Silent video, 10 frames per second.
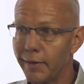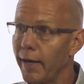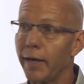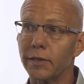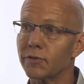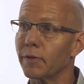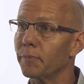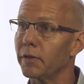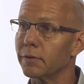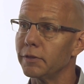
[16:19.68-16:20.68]
adding
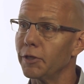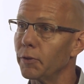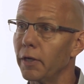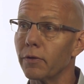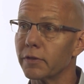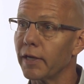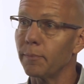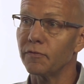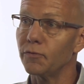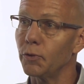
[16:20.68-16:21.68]
something, another
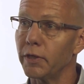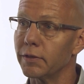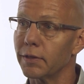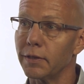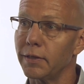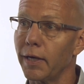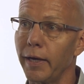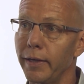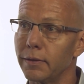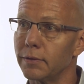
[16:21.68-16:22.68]
type of food into the
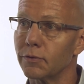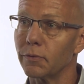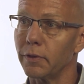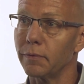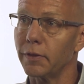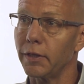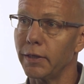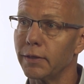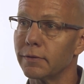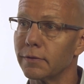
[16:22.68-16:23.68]
diet is really what it
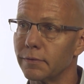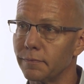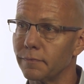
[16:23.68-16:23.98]
is.